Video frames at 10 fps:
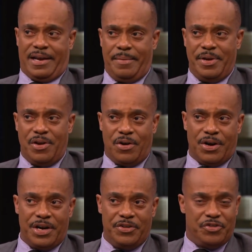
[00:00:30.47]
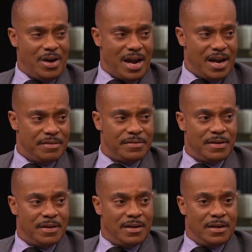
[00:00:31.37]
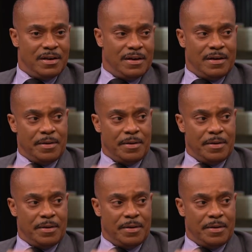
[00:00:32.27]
I'm in no hurry to drive. Dog.